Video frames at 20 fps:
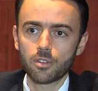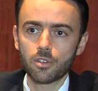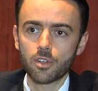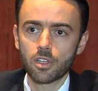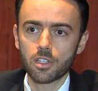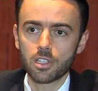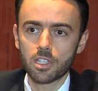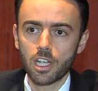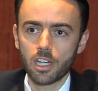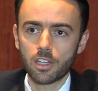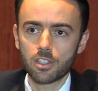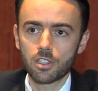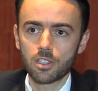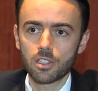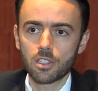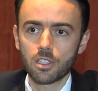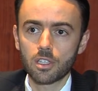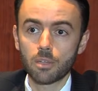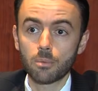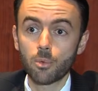
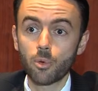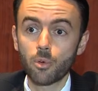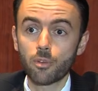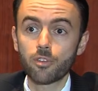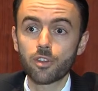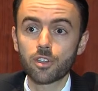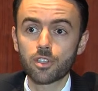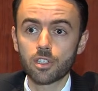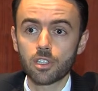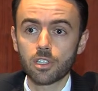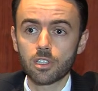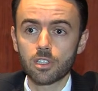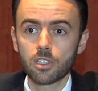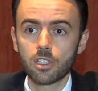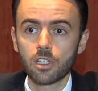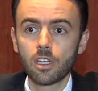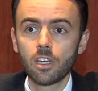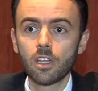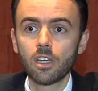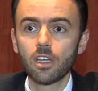transactions in a more efficient
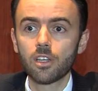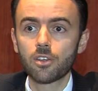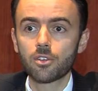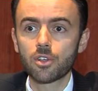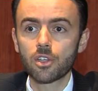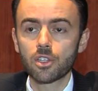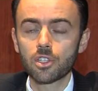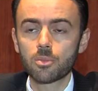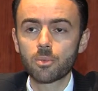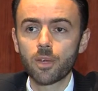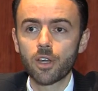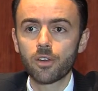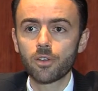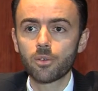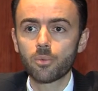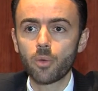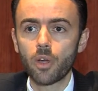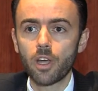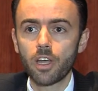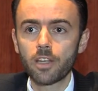and
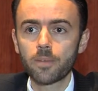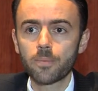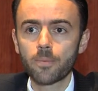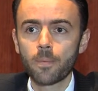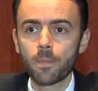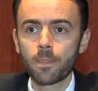transparent way.